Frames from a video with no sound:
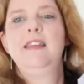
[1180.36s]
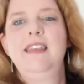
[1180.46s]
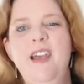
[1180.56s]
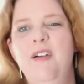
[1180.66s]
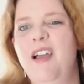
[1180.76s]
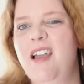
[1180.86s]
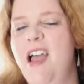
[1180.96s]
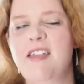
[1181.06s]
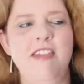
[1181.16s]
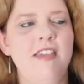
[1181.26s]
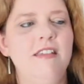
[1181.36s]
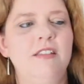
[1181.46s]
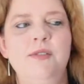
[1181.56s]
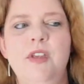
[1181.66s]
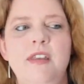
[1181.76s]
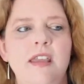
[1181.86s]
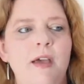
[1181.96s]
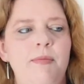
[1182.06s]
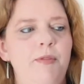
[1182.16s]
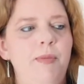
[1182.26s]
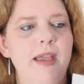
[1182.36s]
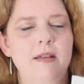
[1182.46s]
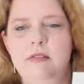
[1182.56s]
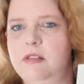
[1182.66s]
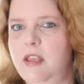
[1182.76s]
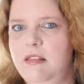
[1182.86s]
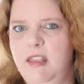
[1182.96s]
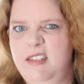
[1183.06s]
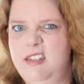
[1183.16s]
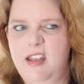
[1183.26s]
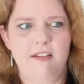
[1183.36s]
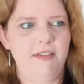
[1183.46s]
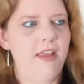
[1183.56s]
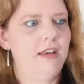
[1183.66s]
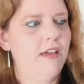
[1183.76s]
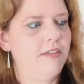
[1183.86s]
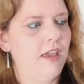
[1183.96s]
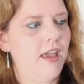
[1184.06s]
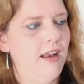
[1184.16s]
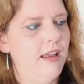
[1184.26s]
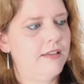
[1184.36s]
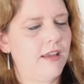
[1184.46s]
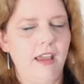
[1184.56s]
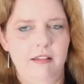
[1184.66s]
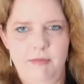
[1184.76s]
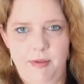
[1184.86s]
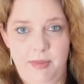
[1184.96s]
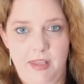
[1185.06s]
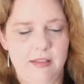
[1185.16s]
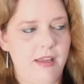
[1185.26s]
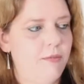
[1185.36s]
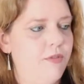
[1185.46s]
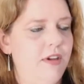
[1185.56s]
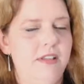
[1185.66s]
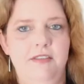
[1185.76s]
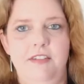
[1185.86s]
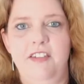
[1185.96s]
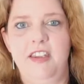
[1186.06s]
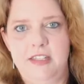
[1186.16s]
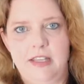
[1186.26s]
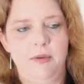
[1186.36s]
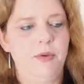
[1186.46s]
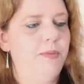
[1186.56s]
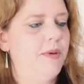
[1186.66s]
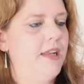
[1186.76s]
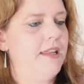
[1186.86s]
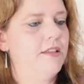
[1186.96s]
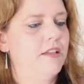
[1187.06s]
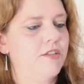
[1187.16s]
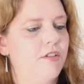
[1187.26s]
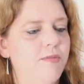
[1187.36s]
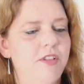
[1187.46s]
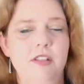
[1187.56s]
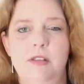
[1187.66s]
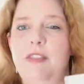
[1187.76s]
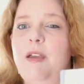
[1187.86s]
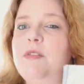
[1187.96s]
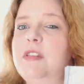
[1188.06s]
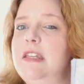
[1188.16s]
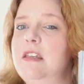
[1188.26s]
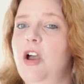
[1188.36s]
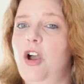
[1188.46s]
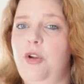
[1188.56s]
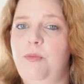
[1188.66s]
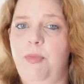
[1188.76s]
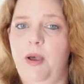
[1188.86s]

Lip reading: Now, I think this is only a couple of pounds, and they did have it in other colours. I can't remember the exact price. If I find it, I will put it in the description. So that was in Home